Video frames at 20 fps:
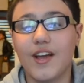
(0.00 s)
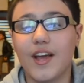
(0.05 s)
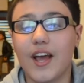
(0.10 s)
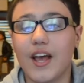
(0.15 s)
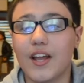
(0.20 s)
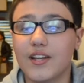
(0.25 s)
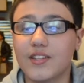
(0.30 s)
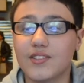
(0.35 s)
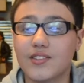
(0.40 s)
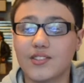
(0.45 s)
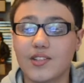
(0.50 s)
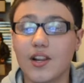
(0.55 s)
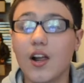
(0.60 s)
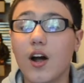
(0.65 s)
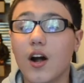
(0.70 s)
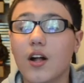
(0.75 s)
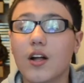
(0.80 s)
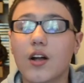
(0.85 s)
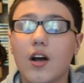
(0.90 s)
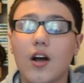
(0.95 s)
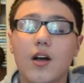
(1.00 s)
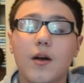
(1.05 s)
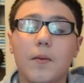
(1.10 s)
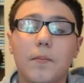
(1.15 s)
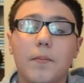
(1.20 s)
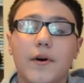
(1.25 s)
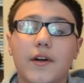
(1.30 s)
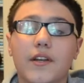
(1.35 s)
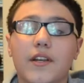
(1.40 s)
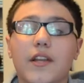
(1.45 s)
And it's Slug,
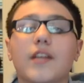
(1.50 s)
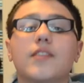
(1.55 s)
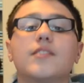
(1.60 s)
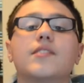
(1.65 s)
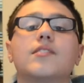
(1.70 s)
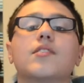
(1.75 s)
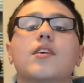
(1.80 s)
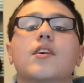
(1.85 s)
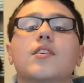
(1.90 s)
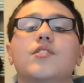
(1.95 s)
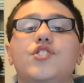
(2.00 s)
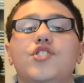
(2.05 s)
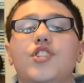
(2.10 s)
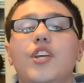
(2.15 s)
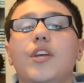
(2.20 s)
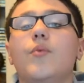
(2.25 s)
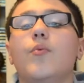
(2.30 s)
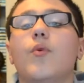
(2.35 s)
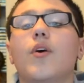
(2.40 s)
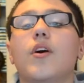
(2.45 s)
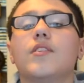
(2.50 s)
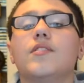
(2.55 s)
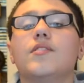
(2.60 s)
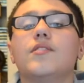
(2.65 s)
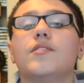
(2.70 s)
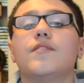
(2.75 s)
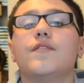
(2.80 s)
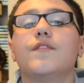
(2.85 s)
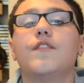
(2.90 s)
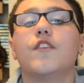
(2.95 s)
but it's a
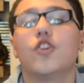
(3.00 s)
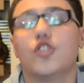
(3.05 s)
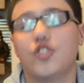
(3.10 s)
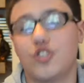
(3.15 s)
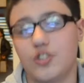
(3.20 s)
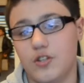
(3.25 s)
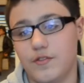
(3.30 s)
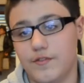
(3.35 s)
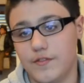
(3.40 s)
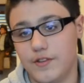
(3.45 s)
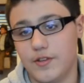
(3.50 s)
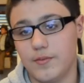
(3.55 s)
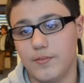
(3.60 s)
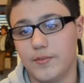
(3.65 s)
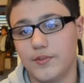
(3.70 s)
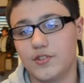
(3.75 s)
G1 version of him.